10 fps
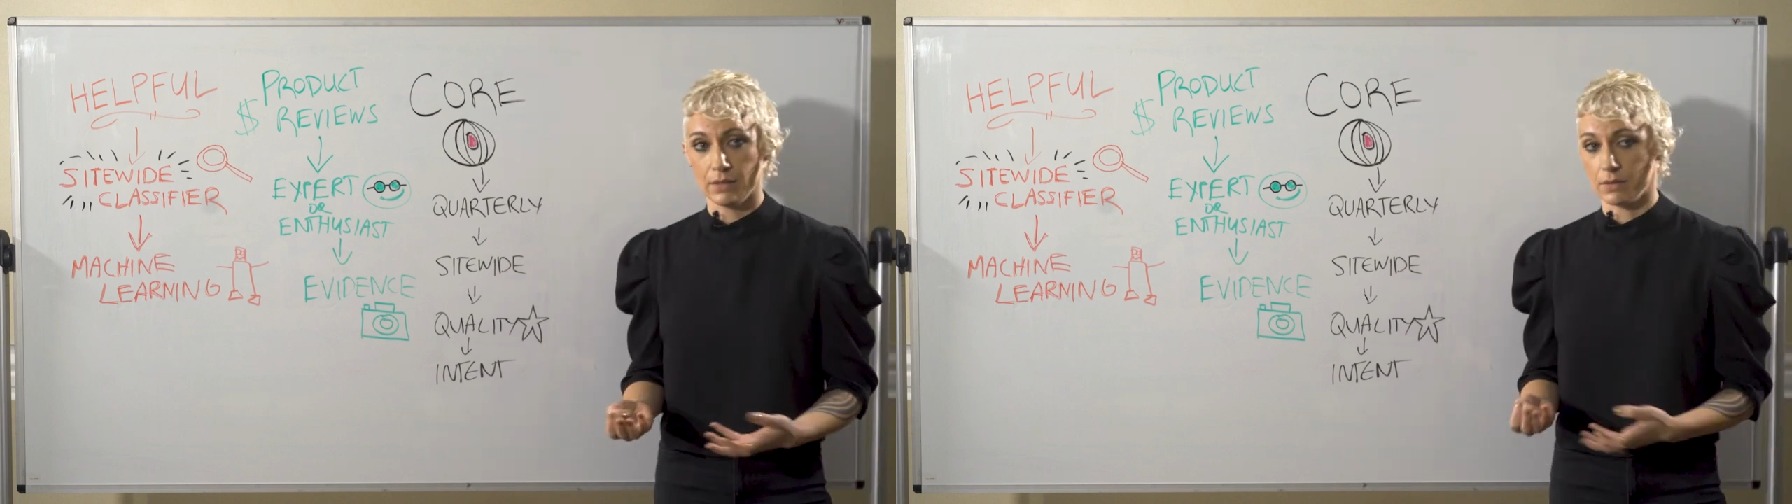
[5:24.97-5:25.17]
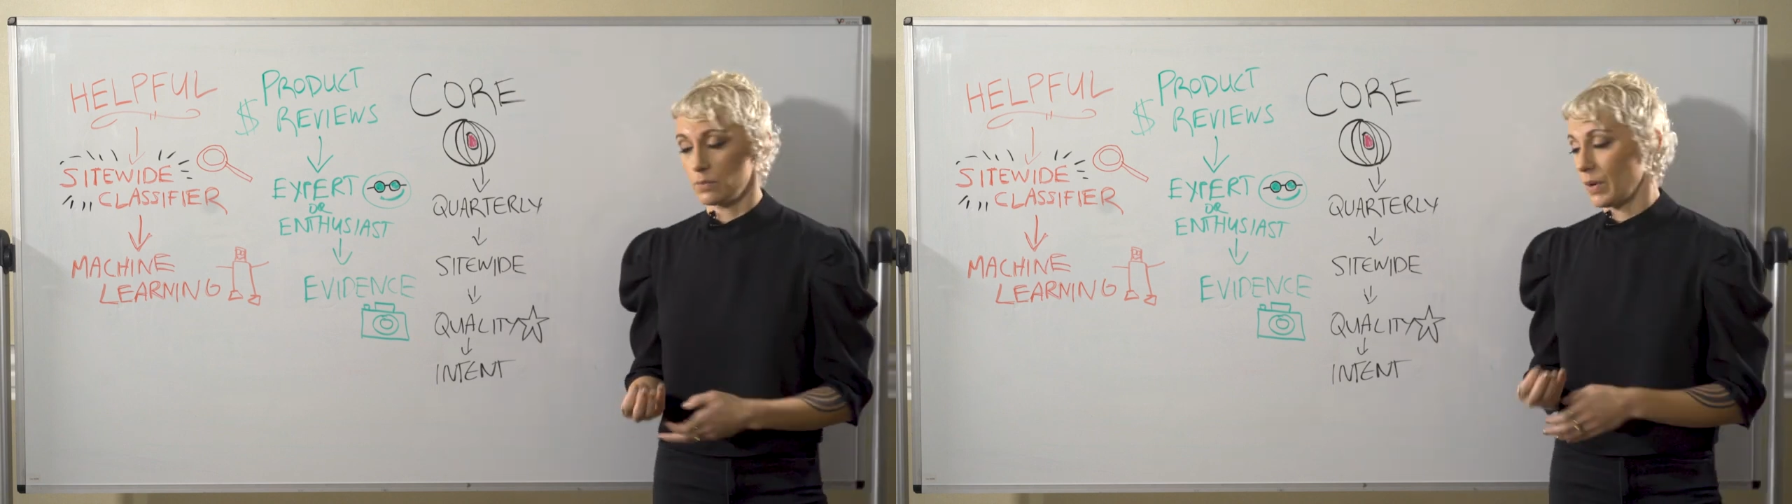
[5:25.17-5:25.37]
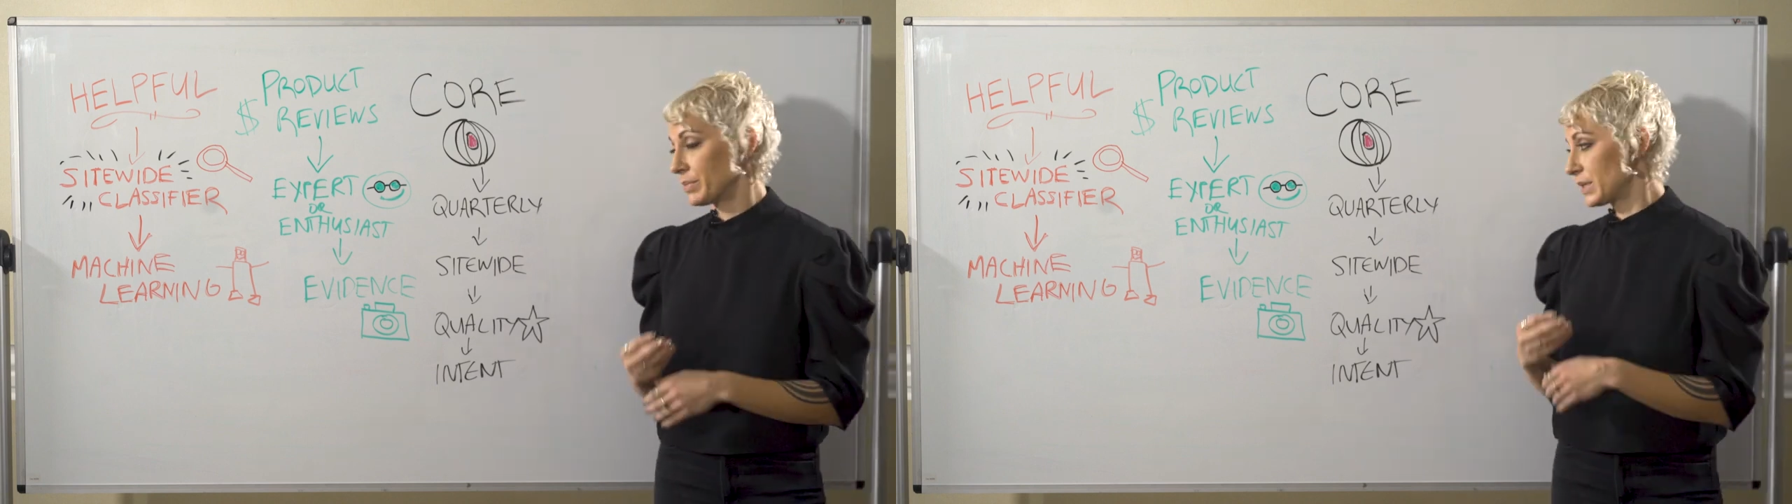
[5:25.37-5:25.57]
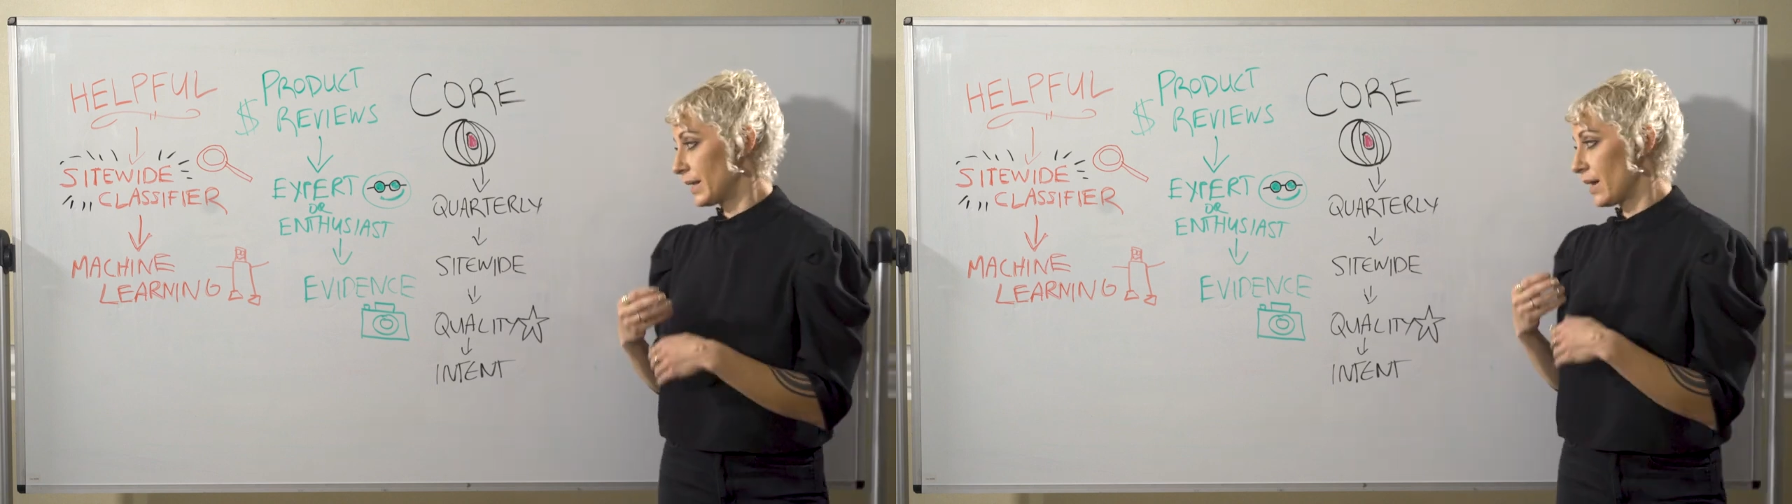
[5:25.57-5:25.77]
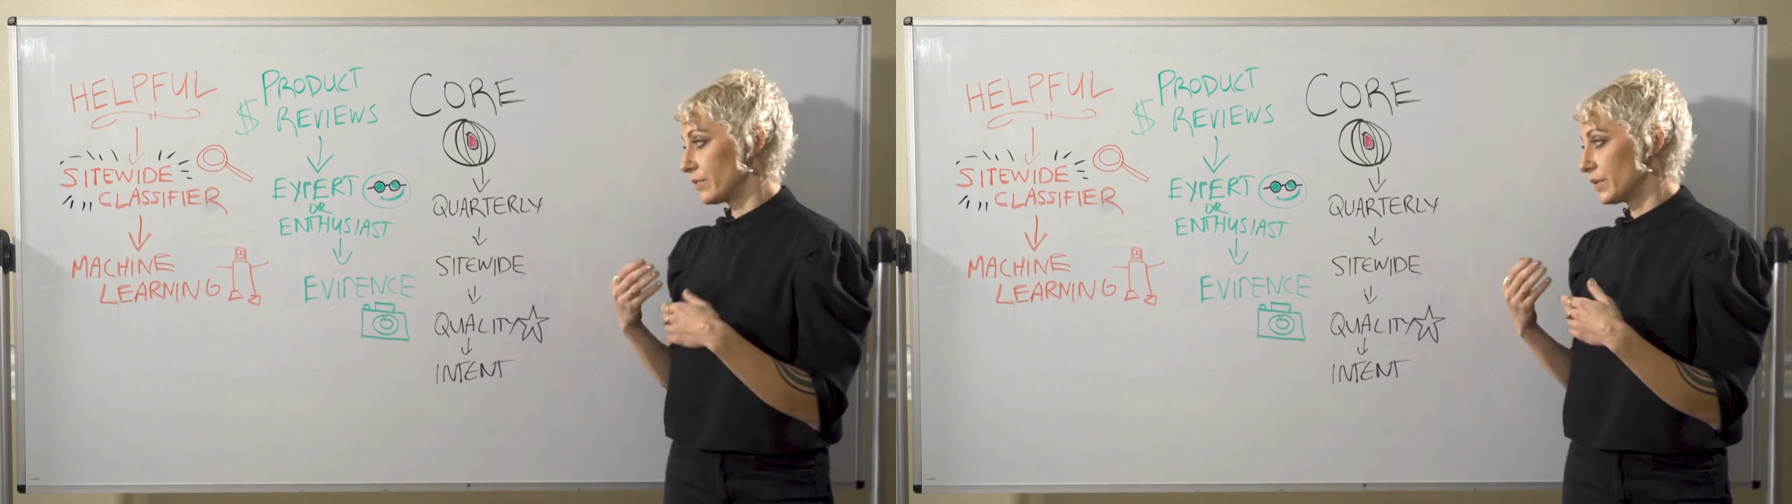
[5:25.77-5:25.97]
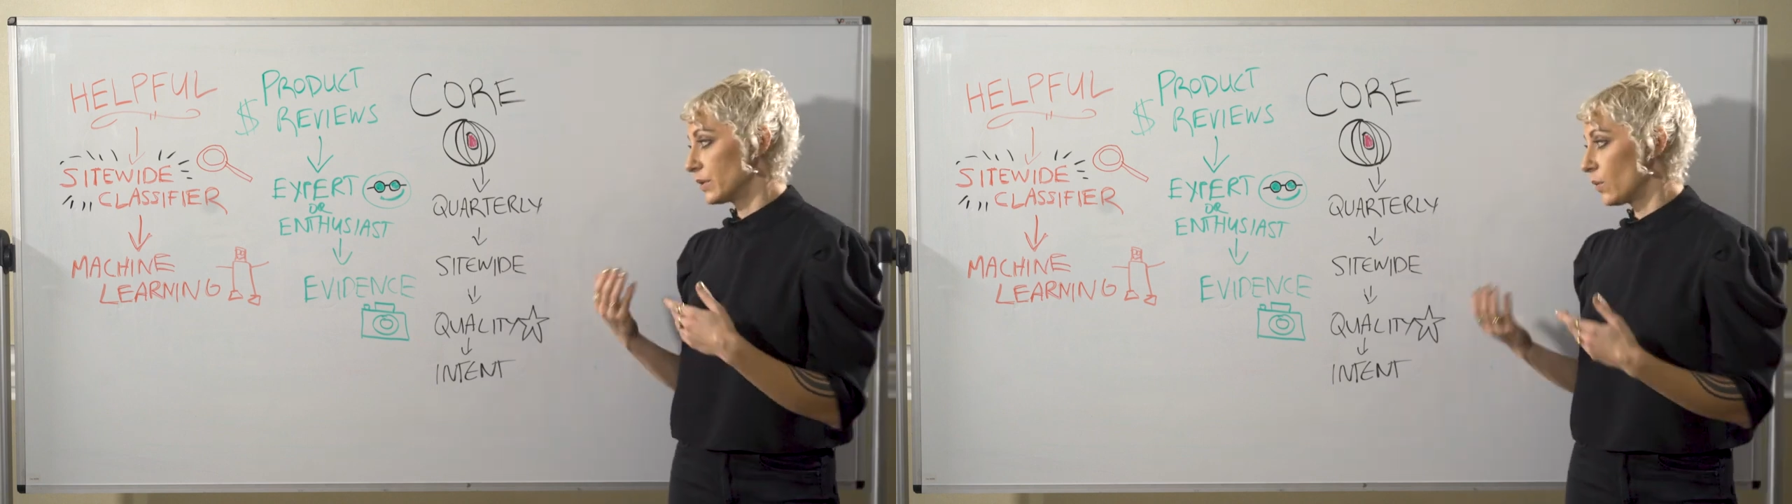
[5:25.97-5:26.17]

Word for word: Does the website have good